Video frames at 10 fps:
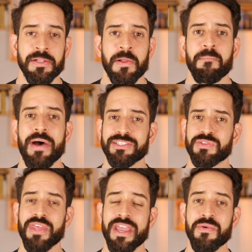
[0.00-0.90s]
But
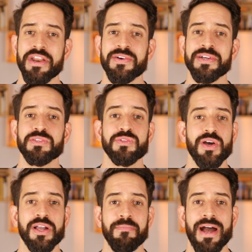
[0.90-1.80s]
today we're going to
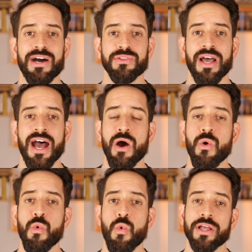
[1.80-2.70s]
talk about
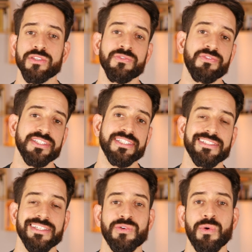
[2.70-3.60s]
how quantum
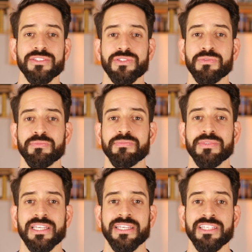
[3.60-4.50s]
physics and
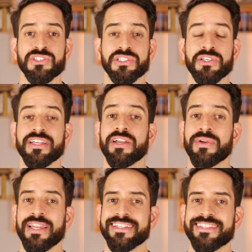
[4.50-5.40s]
quantum engineering are
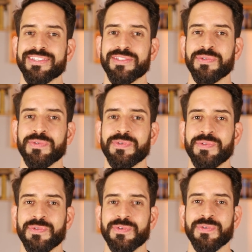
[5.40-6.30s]
related
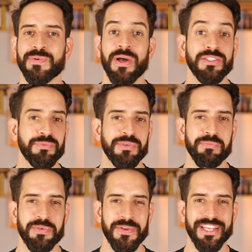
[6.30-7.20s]
to quantum
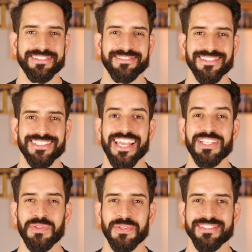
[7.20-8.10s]
computing. Stay
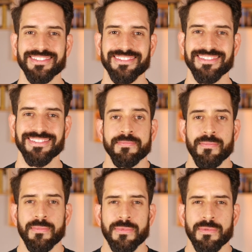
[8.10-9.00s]
tuned.
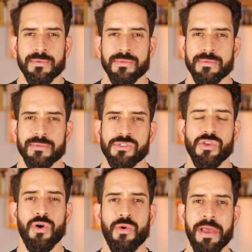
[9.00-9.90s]

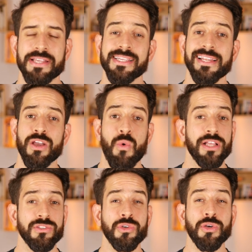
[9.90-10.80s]
So basically,
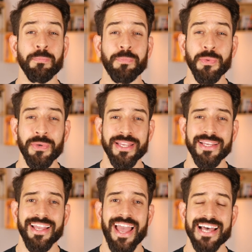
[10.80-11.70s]
quantum
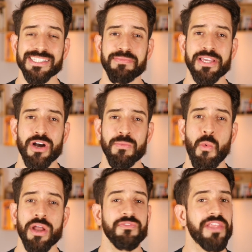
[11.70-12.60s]
computing has become
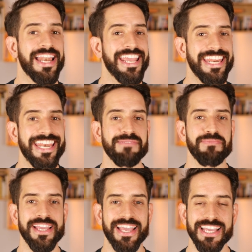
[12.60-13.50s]
one of the leading
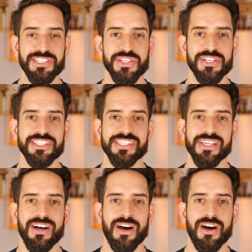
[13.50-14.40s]

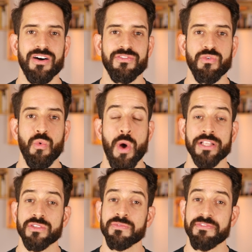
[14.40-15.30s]
applications of
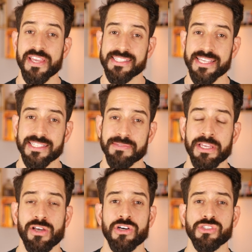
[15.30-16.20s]
quantum physics
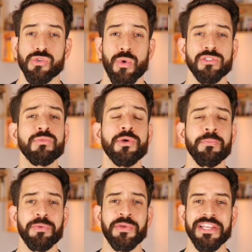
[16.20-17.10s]
because quantum
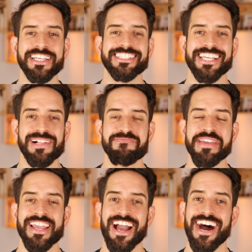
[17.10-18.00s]
computing is
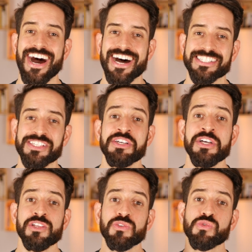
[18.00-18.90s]
helping us
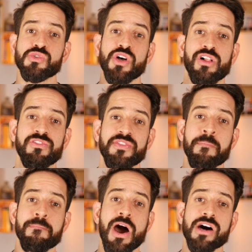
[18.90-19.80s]
to solve the
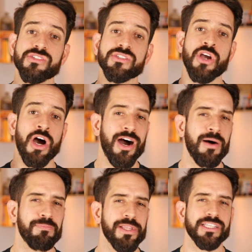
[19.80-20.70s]
most
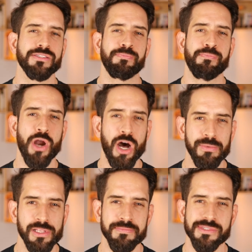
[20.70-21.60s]
complex
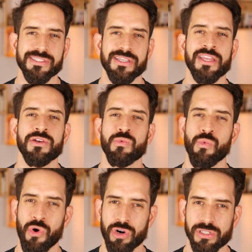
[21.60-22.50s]
problems in our
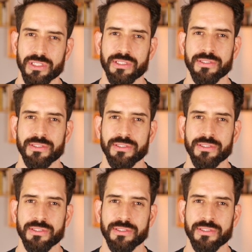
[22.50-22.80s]
world.